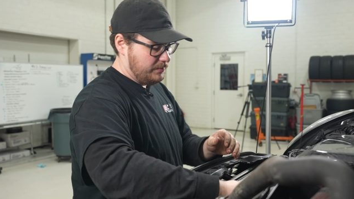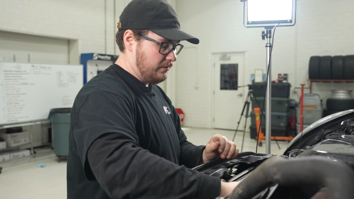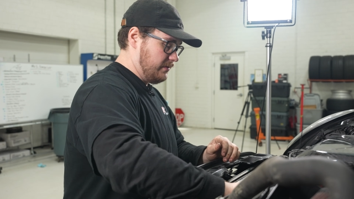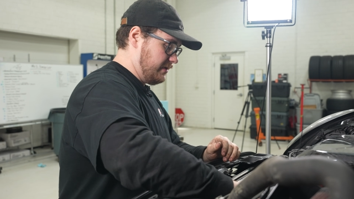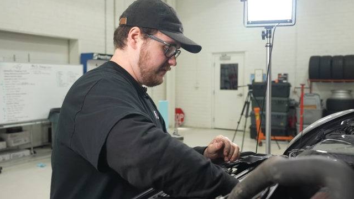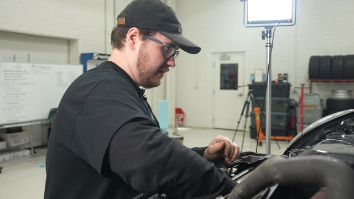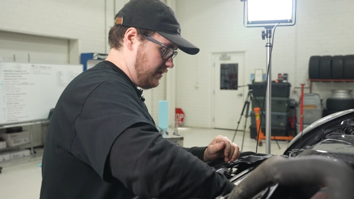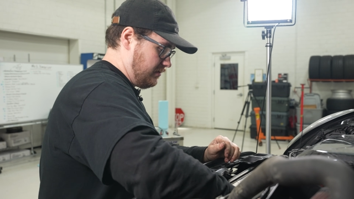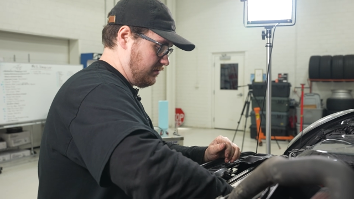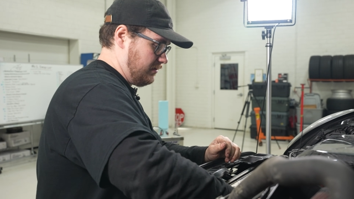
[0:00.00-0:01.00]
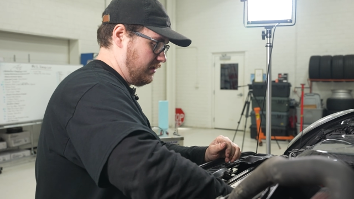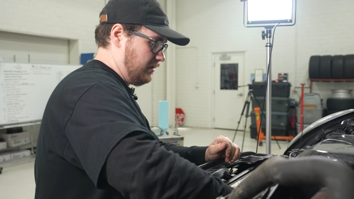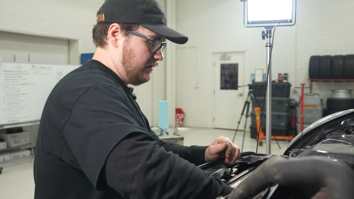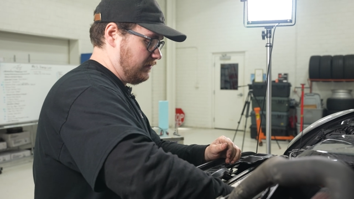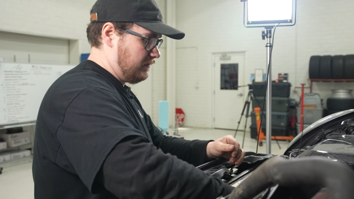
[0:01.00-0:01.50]
bolt we're going to tighten
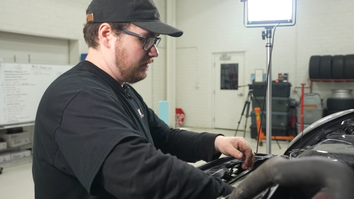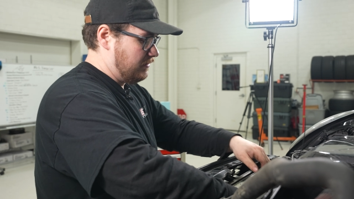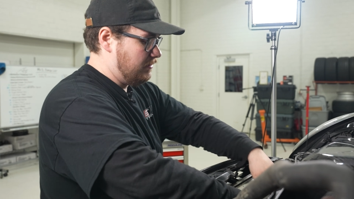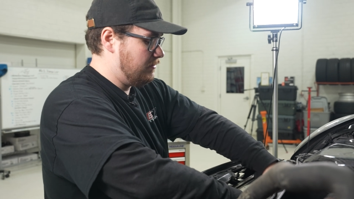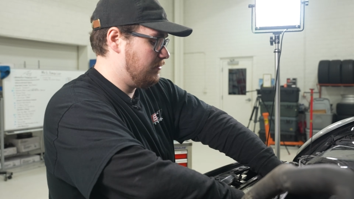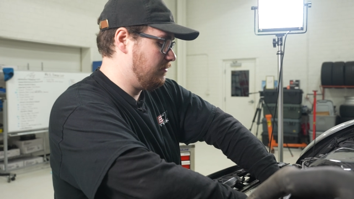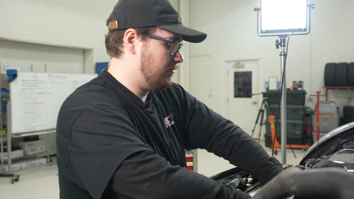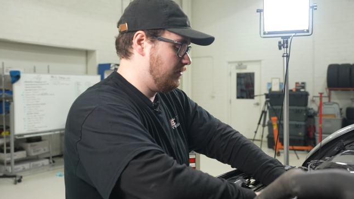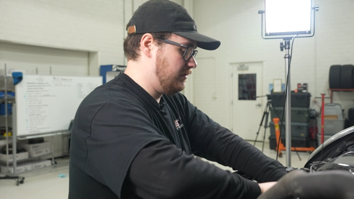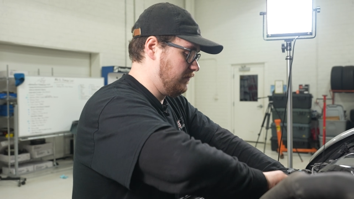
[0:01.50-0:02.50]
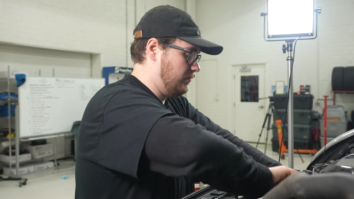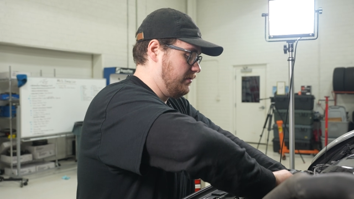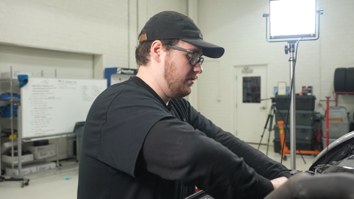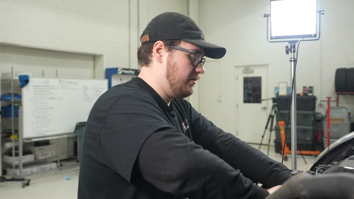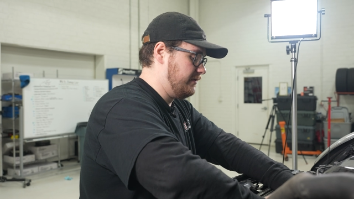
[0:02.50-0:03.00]
is this
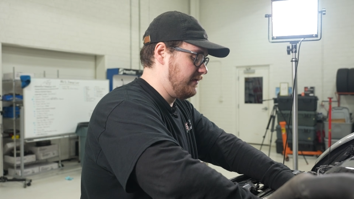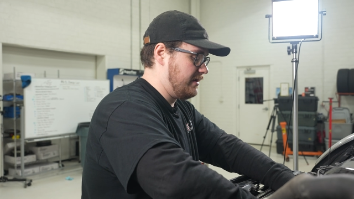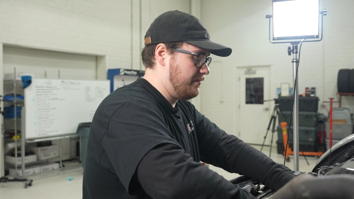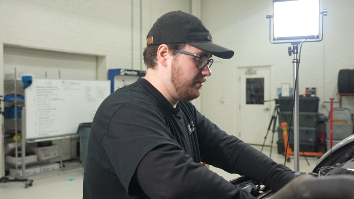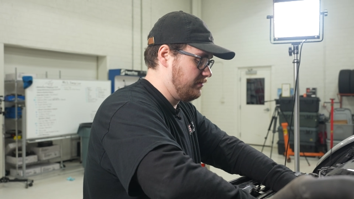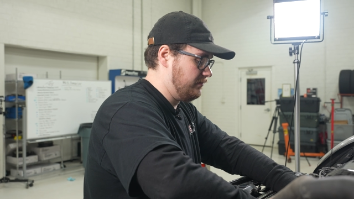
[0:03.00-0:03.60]
one on top.